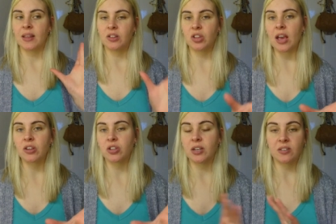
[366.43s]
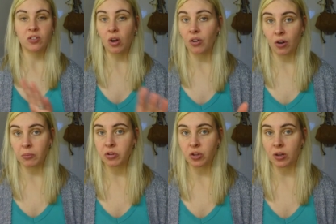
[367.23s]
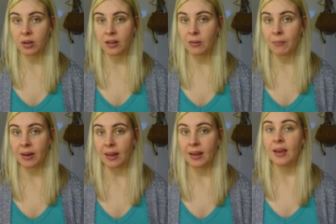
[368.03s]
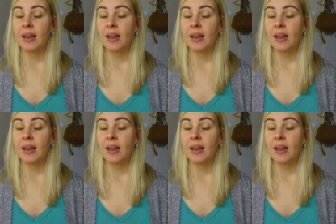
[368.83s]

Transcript: the injection is not an option at the minute.